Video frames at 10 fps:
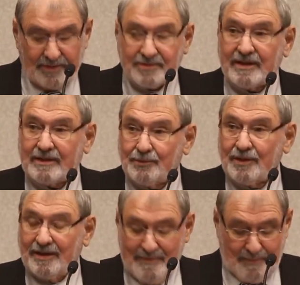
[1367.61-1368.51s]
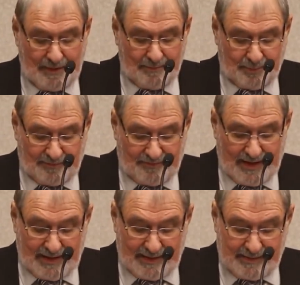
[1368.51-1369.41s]
to secretly
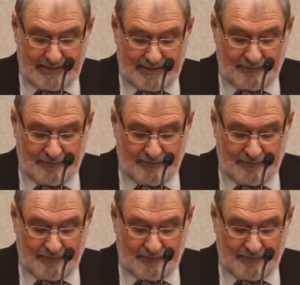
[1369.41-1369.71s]
provide